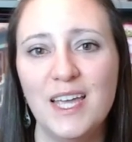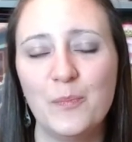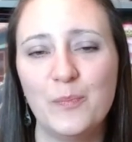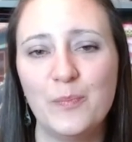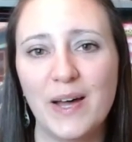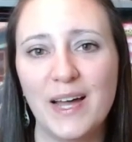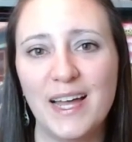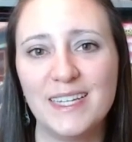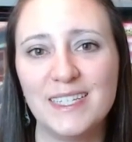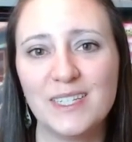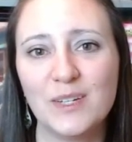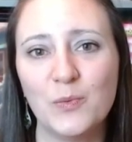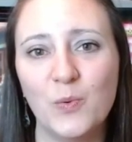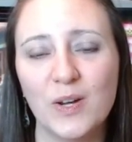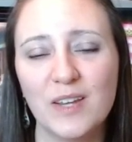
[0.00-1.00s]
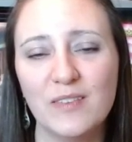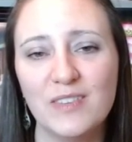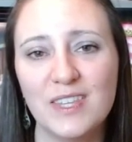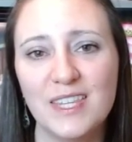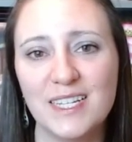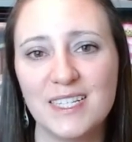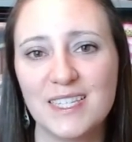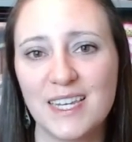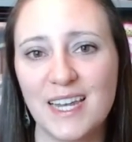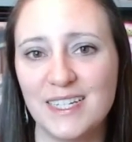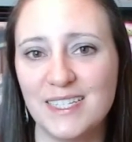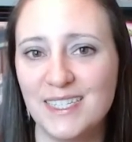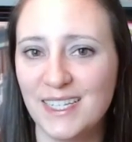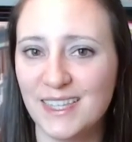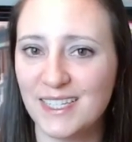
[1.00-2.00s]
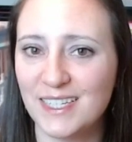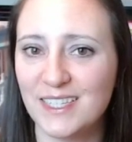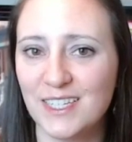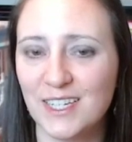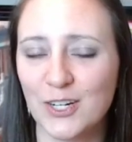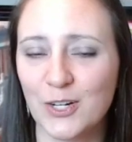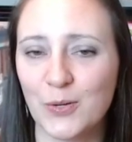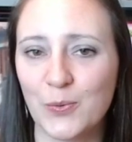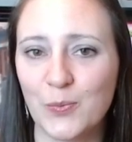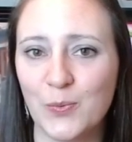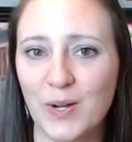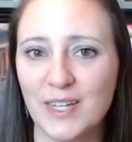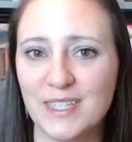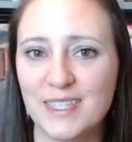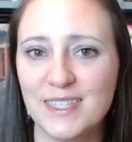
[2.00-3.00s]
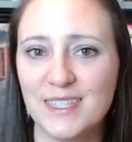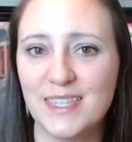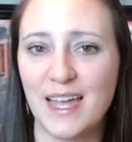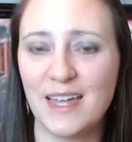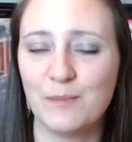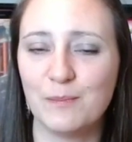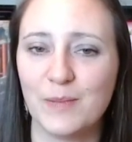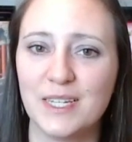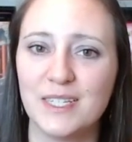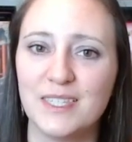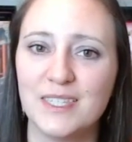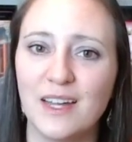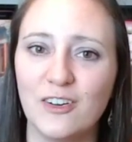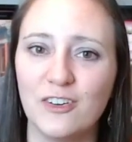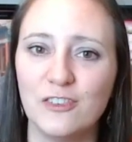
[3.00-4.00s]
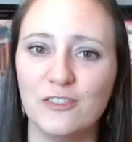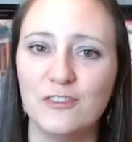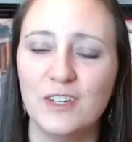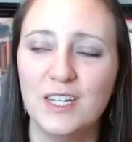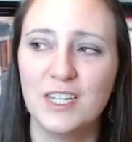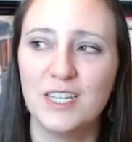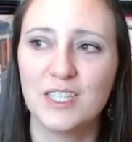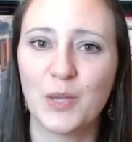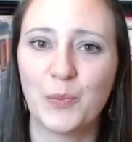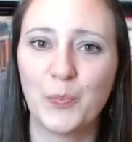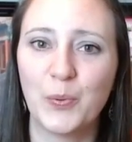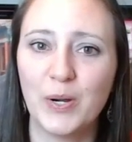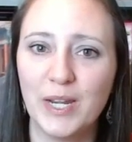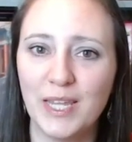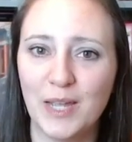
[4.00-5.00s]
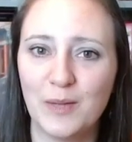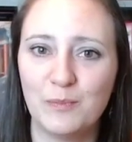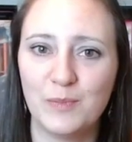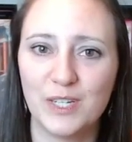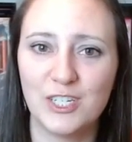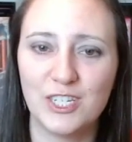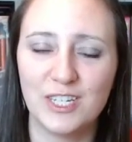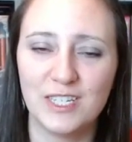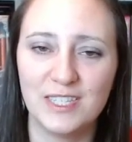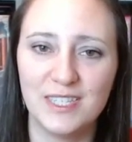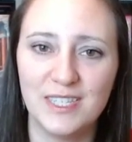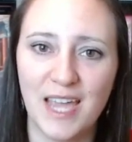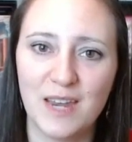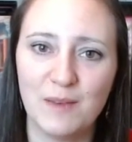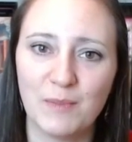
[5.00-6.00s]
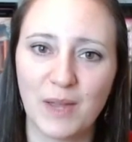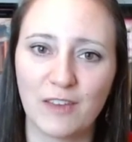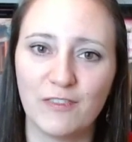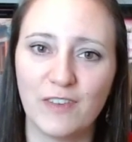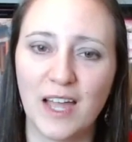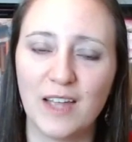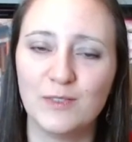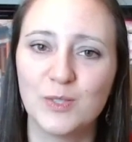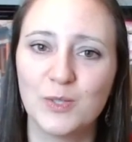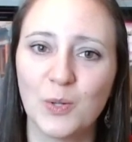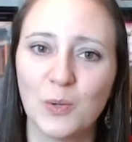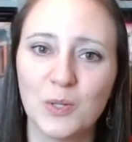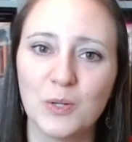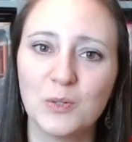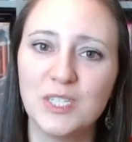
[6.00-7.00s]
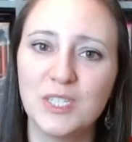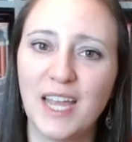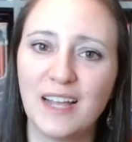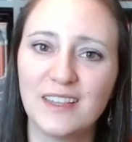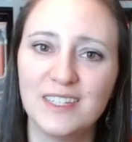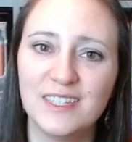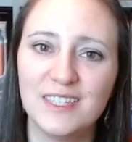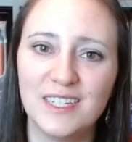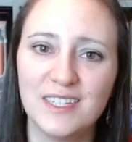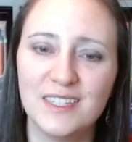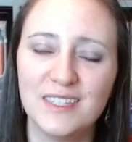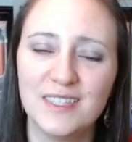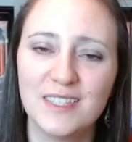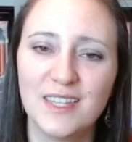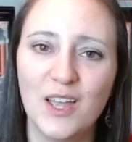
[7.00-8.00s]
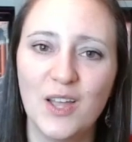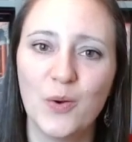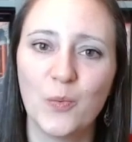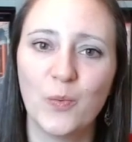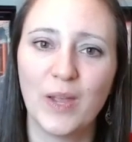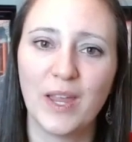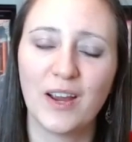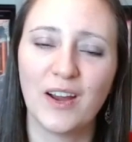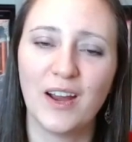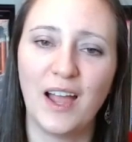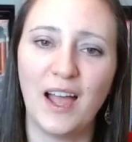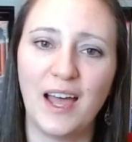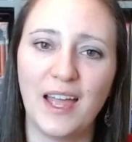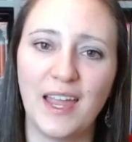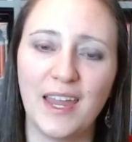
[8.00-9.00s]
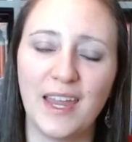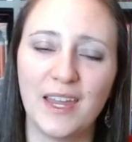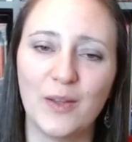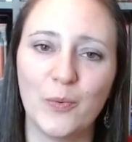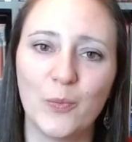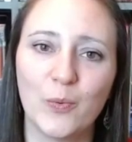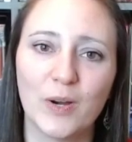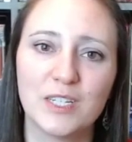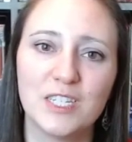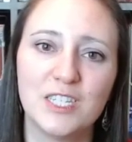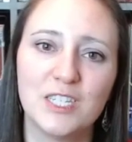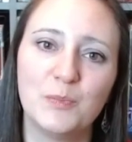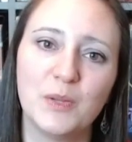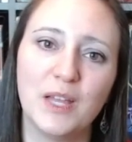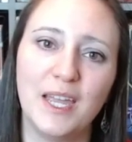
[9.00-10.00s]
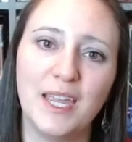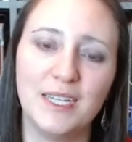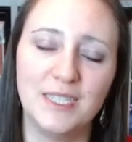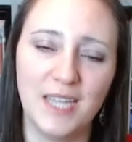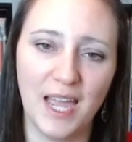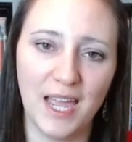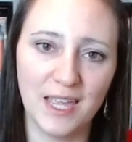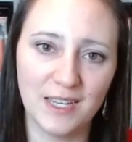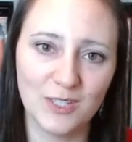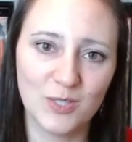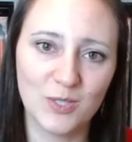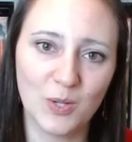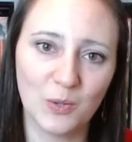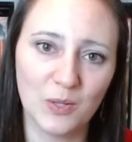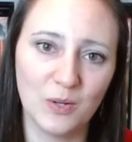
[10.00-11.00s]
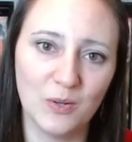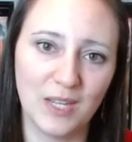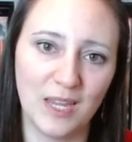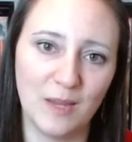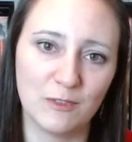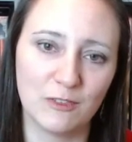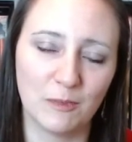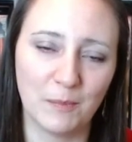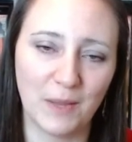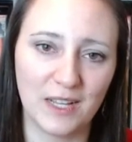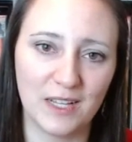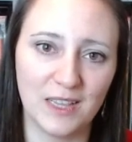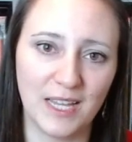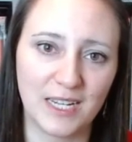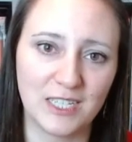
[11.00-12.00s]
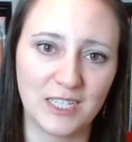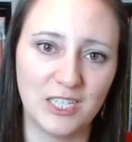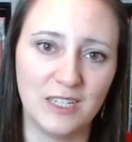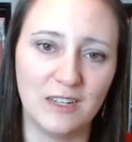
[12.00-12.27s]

But one of the things that I did this year was set myself some pretty ambitious 10x5 solo challenges where I worked to play 10 solo games from my collection